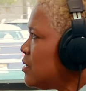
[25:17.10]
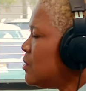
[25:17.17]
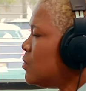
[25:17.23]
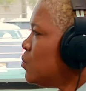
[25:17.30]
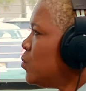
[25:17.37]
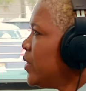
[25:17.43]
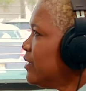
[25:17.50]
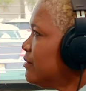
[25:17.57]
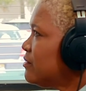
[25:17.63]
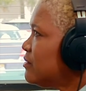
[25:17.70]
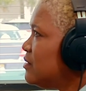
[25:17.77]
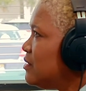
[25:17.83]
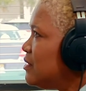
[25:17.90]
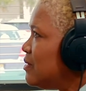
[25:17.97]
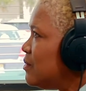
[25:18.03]
with
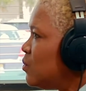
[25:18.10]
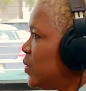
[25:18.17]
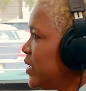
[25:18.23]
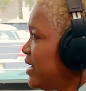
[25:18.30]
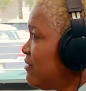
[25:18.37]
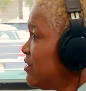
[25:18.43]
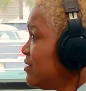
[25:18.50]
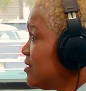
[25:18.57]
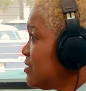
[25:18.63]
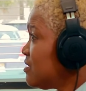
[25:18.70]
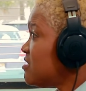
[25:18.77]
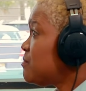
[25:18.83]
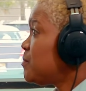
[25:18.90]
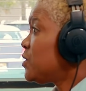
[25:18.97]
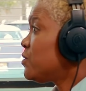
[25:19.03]
whatever the
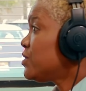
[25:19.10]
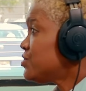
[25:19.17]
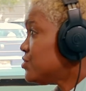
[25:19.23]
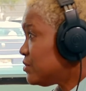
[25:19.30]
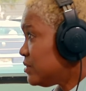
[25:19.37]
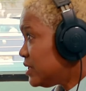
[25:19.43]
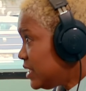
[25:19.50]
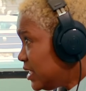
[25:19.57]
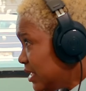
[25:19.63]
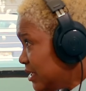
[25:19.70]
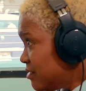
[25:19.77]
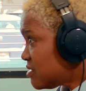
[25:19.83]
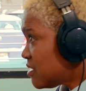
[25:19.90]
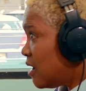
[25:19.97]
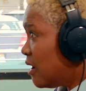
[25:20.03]
spiritual
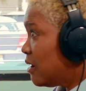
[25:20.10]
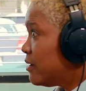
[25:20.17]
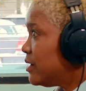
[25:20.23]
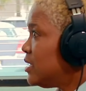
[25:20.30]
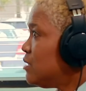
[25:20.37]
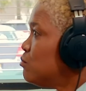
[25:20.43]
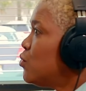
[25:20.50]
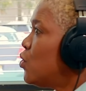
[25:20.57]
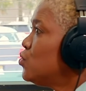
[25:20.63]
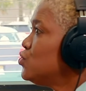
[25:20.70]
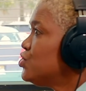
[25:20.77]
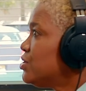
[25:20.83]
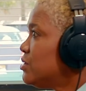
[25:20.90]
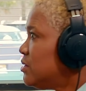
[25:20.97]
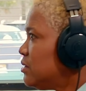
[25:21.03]
needs are,
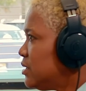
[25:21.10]
emotional